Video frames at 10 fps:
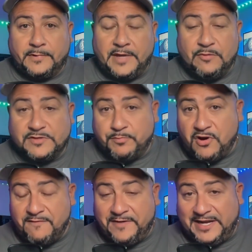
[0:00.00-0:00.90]
He was
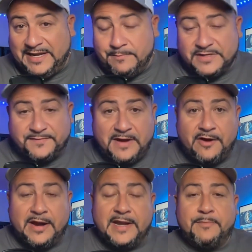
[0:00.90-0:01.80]
perfect. He didn't miss
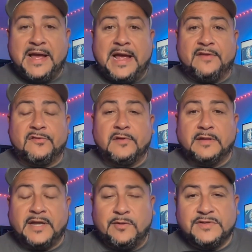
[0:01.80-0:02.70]
fire any pass. I
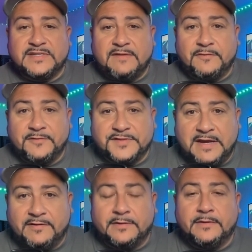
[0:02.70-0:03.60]
think he was seven for
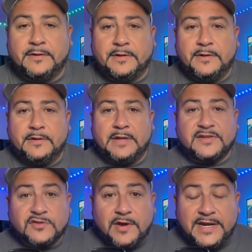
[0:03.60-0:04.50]
seven.
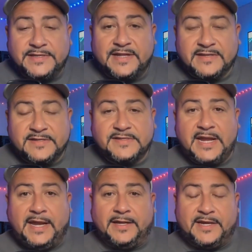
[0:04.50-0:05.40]
That's crazy. That's
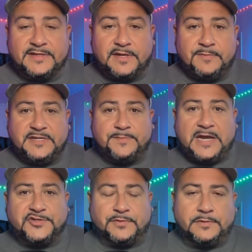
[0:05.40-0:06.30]
insane. The kid's going to be
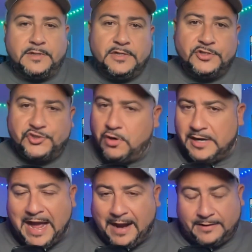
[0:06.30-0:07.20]
special.
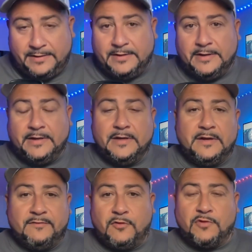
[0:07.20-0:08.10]
Sherlock
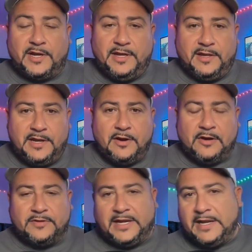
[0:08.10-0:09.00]
for rookie of the year. I
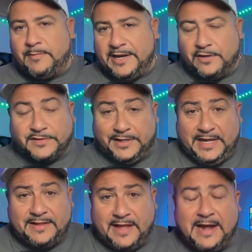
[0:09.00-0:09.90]
don't think anybody else can
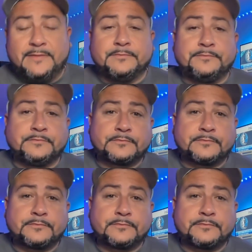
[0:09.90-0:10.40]
get that.